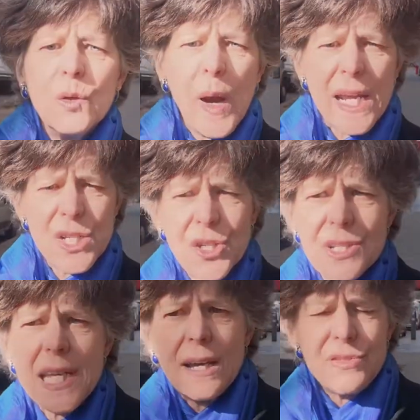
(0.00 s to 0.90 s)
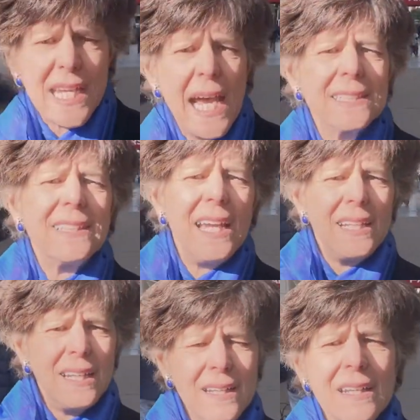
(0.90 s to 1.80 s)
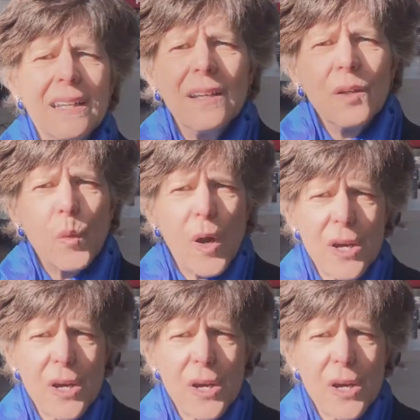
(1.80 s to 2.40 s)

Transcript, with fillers: Wages have stagnated, Work